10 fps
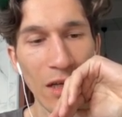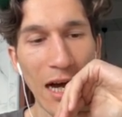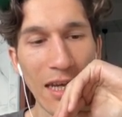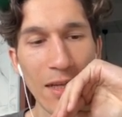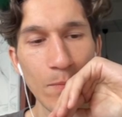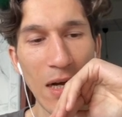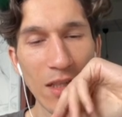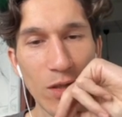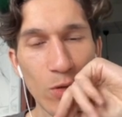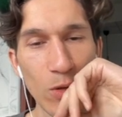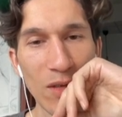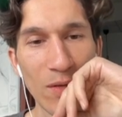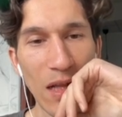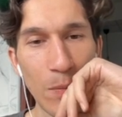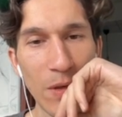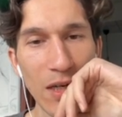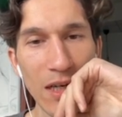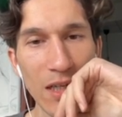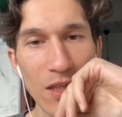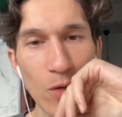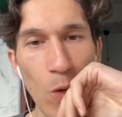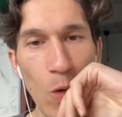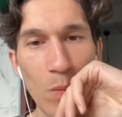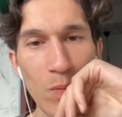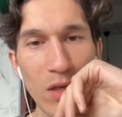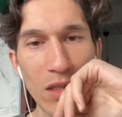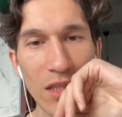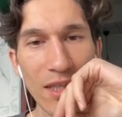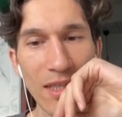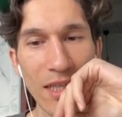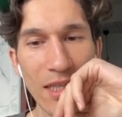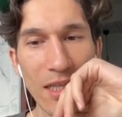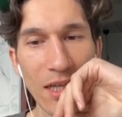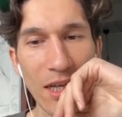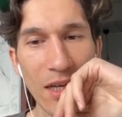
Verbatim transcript: I can buy two development cards or build a city.